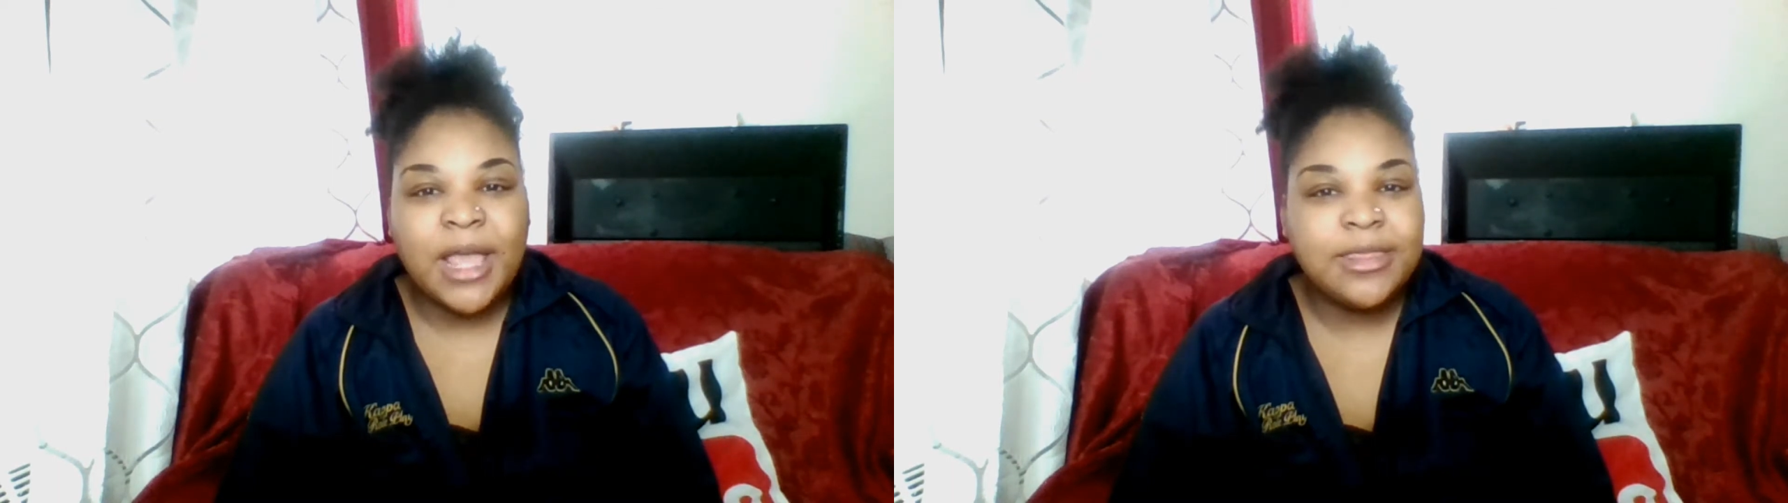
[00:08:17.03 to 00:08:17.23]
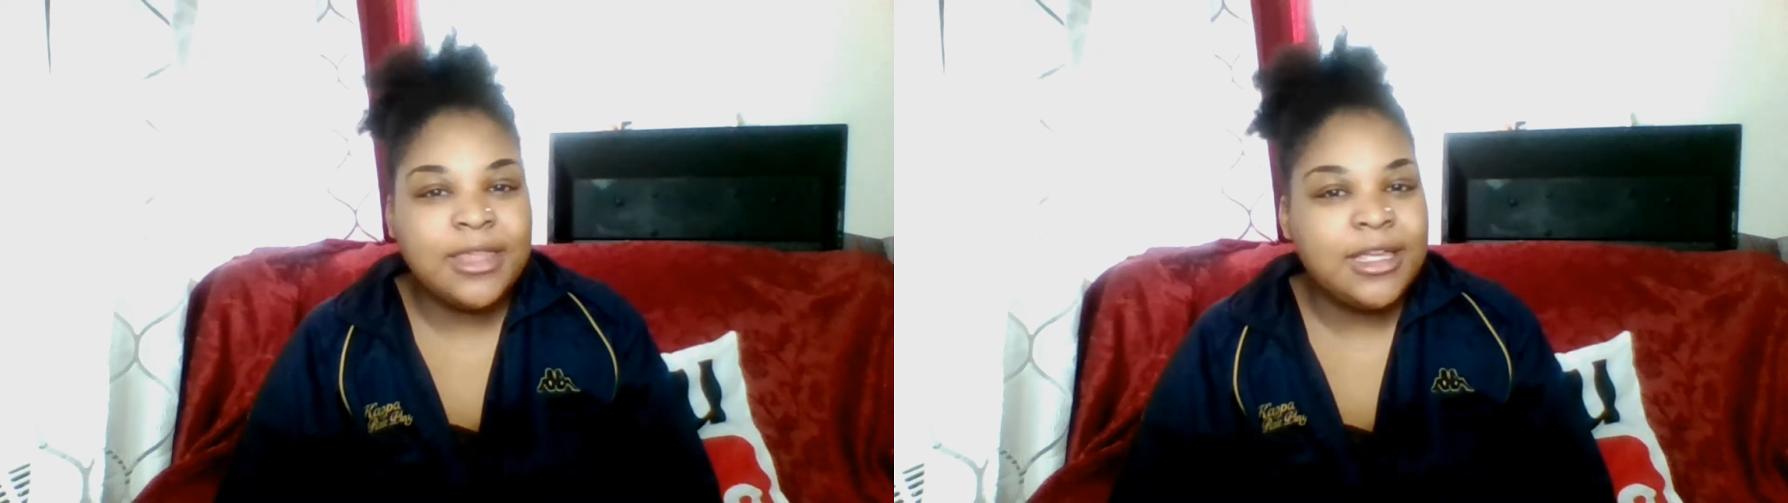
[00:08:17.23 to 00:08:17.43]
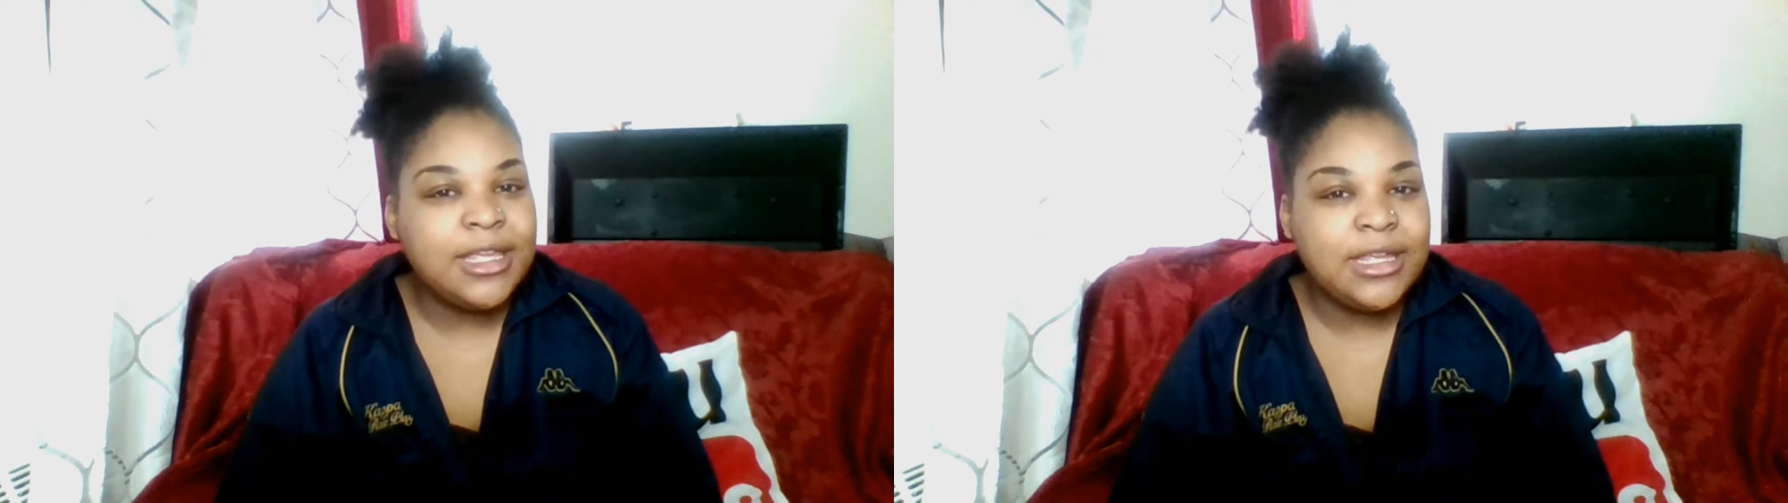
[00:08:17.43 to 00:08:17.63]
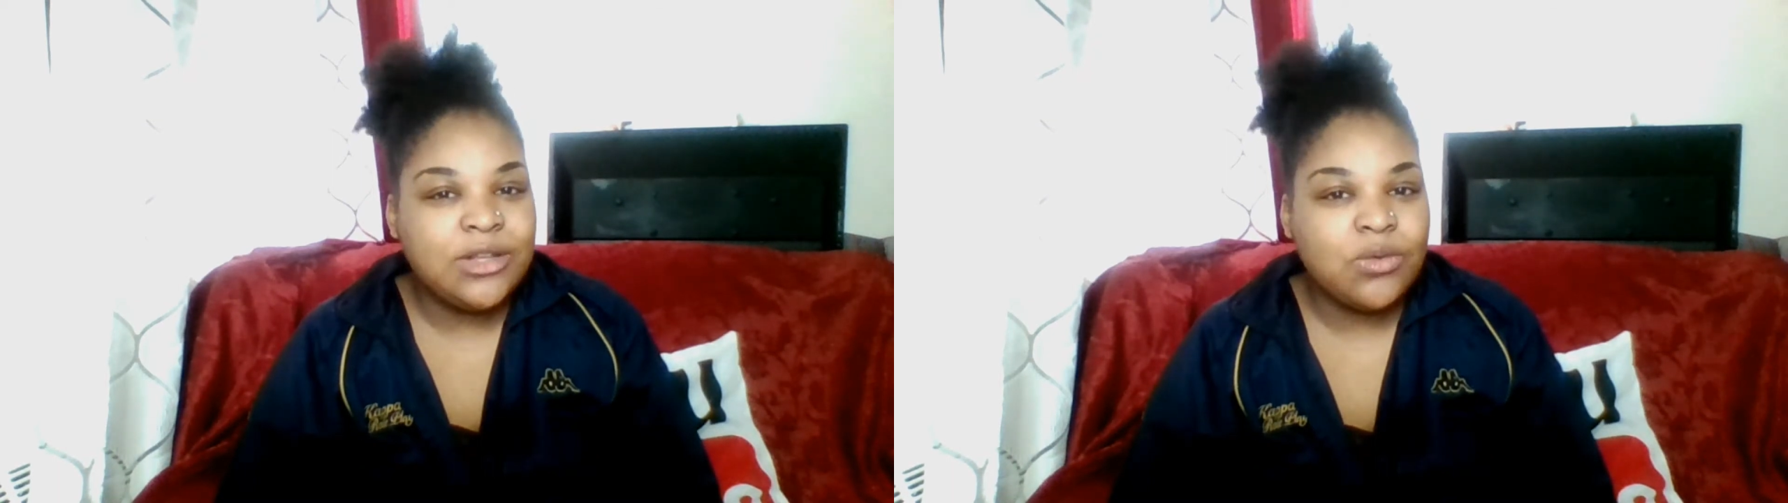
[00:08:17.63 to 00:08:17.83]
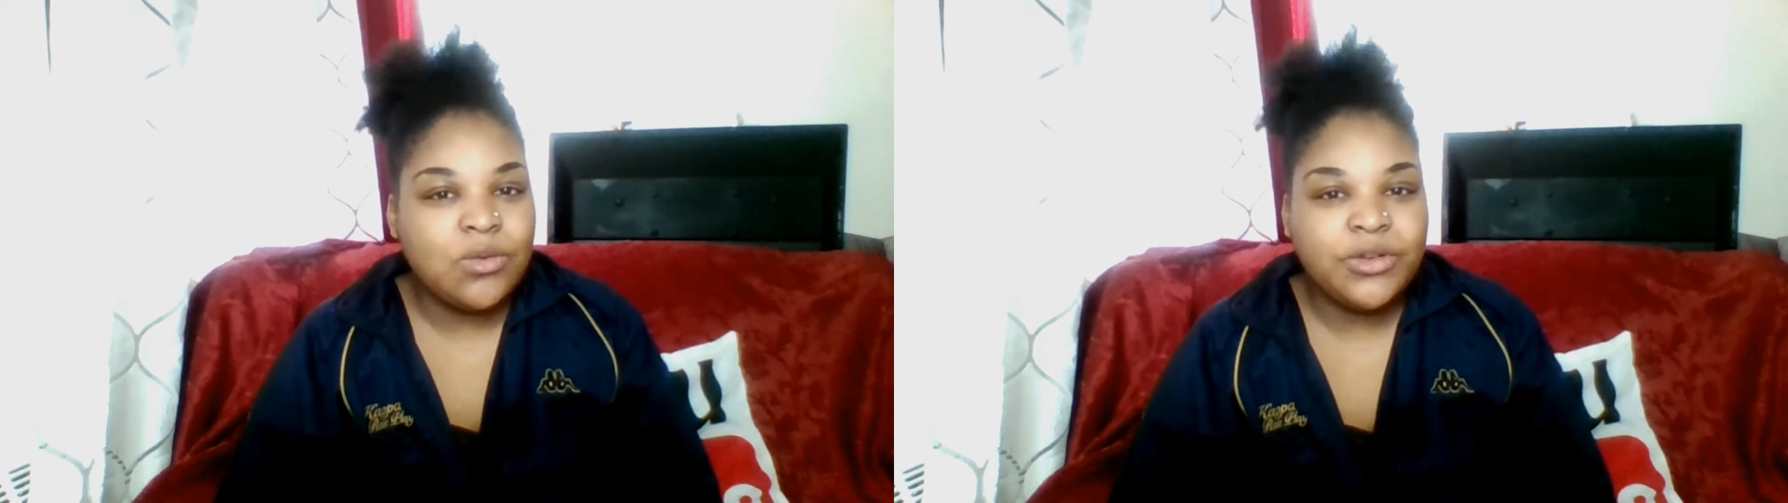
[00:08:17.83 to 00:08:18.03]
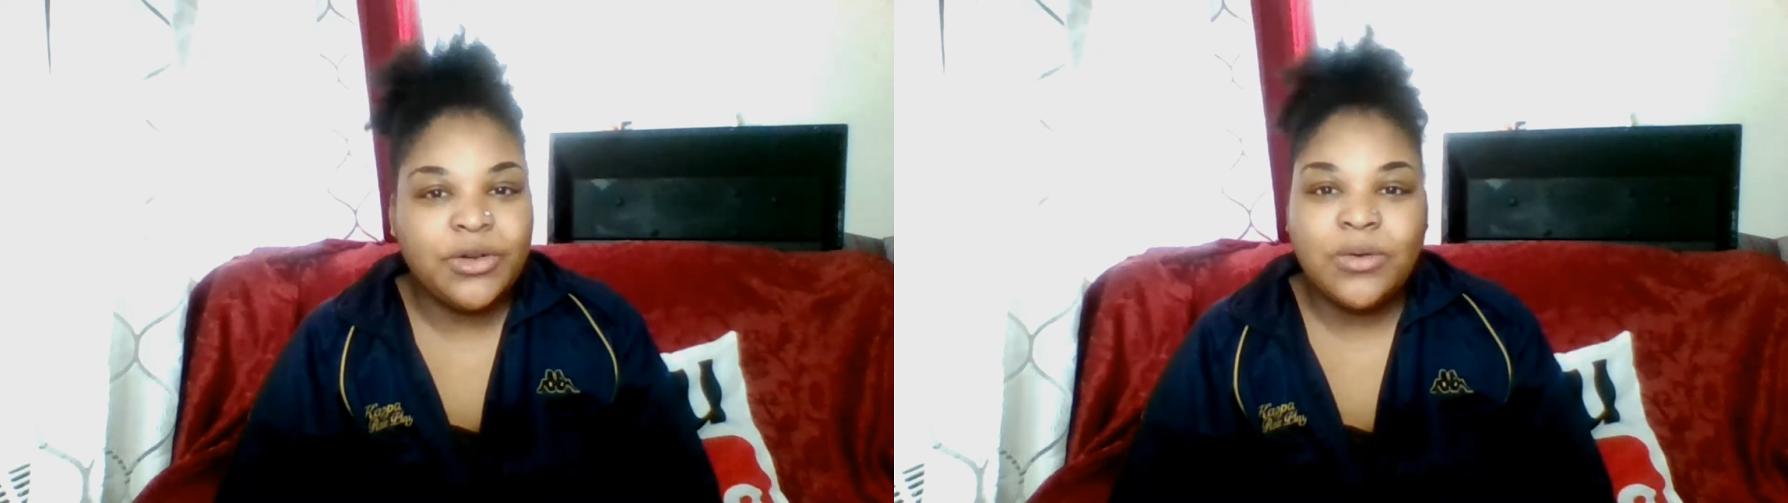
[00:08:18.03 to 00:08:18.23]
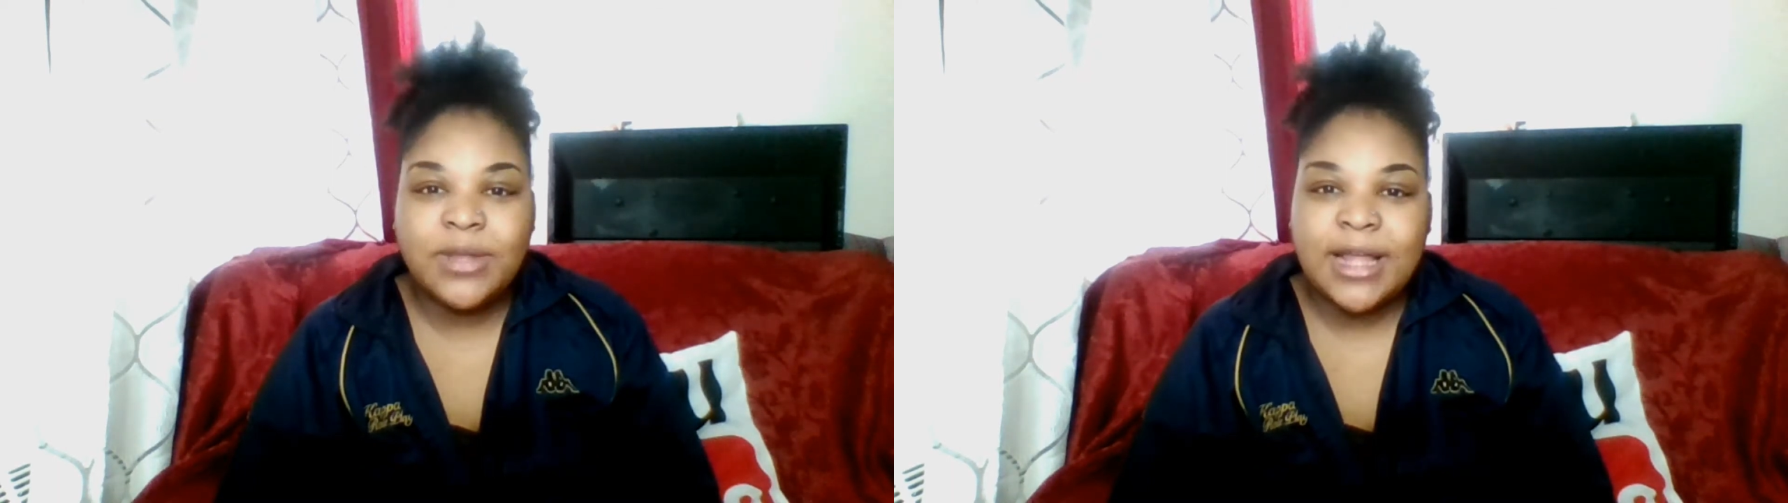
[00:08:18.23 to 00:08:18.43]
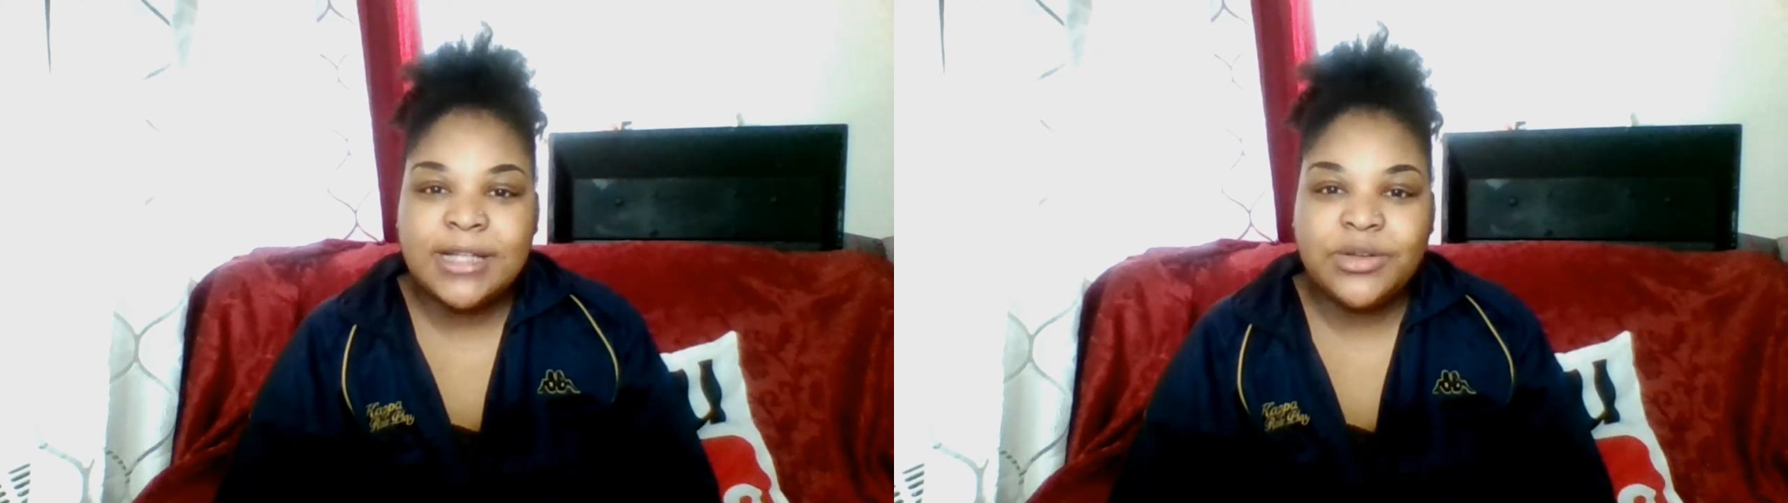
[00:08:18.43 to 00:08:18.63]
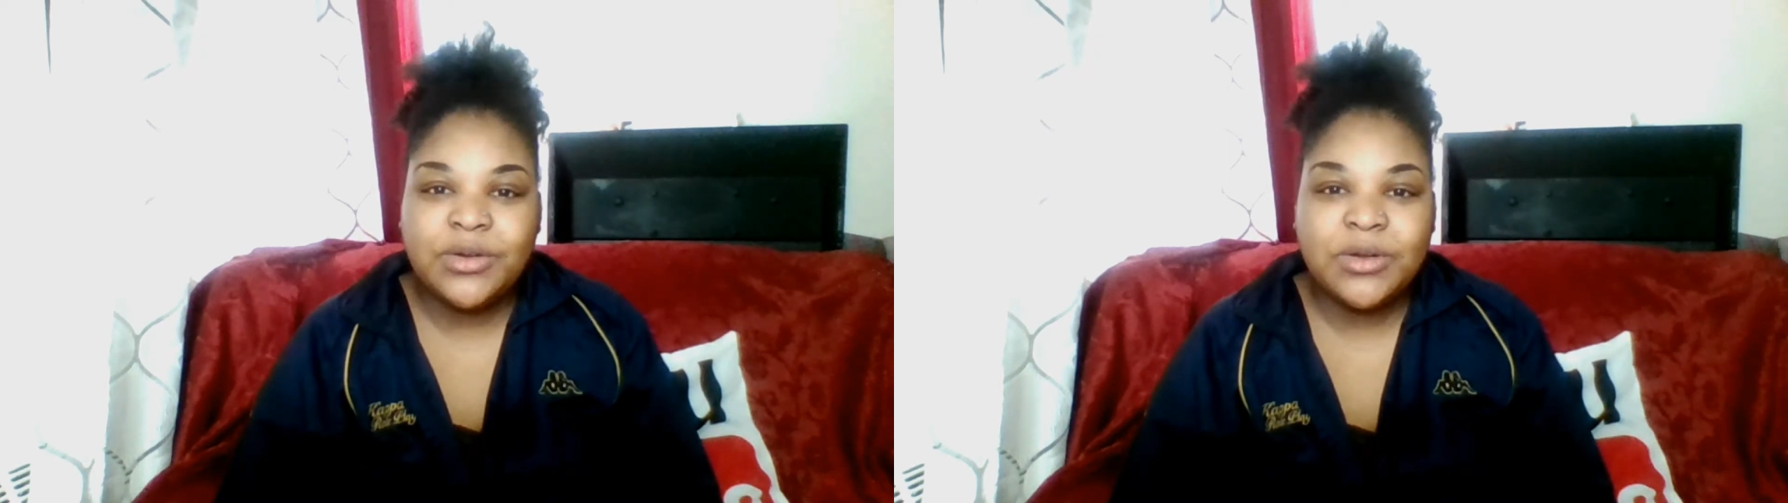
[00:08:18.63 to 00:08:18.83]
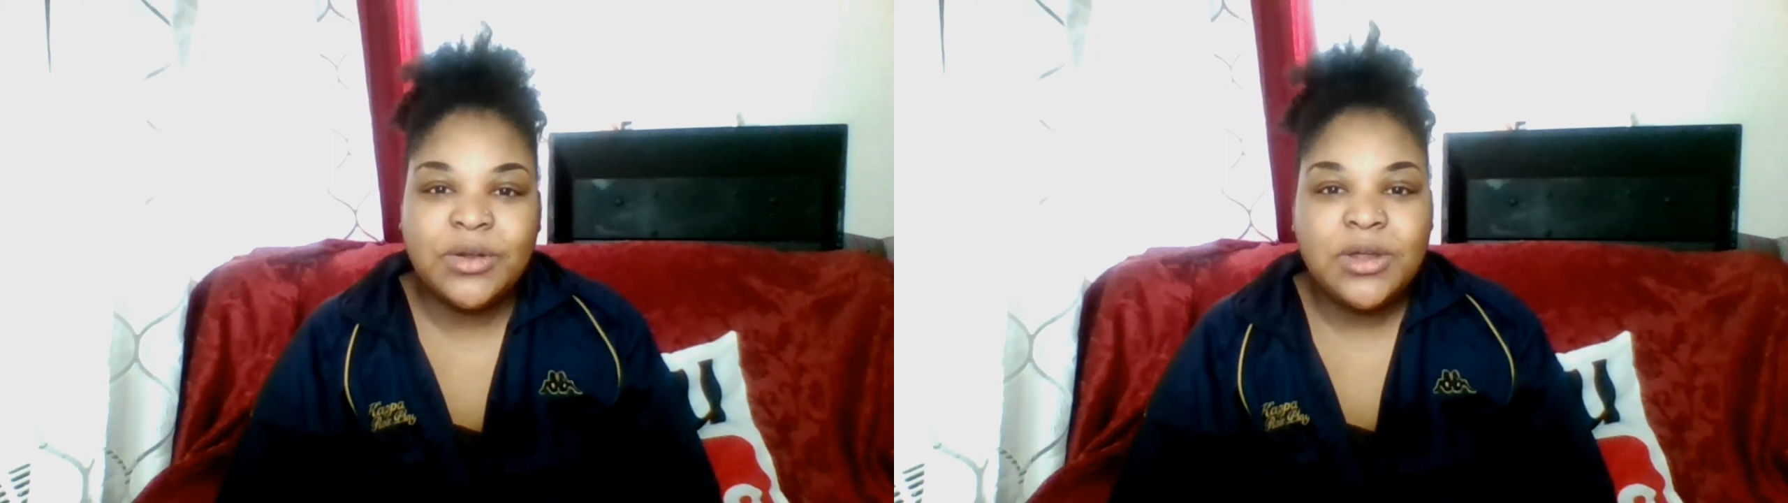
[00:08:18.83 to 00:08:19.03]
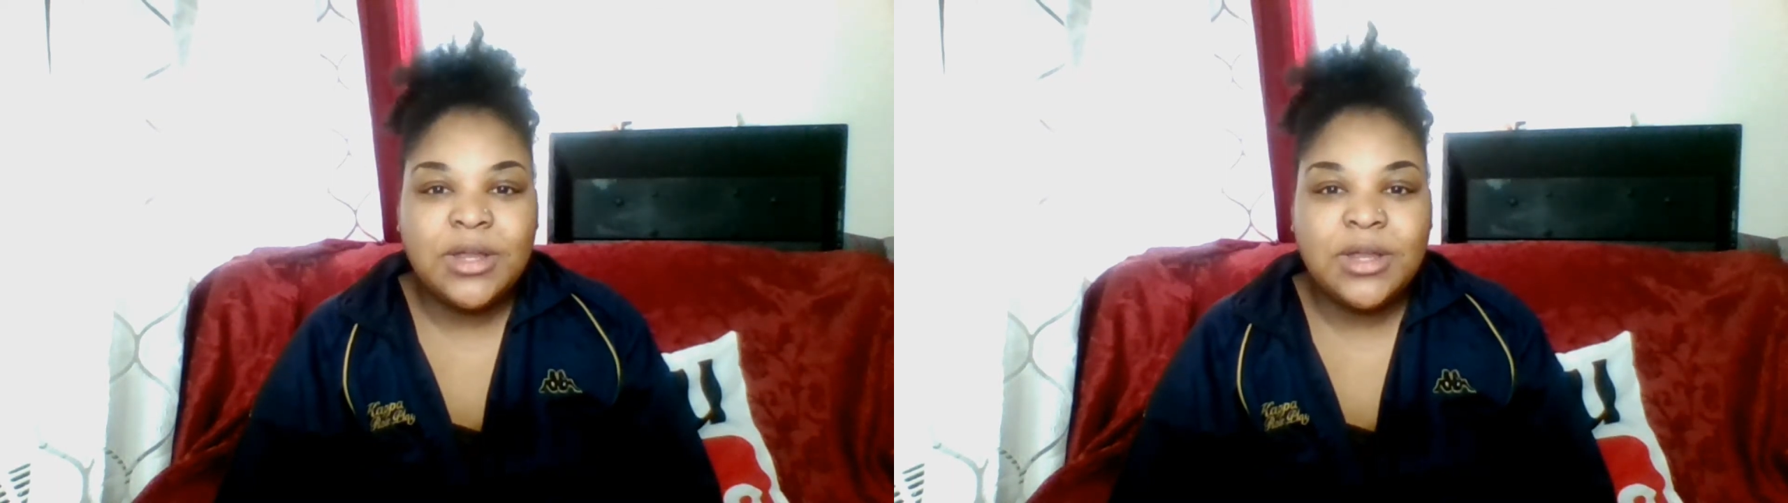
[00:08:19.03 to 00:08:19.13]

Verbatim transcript: I think he told her, "Oh, that's her,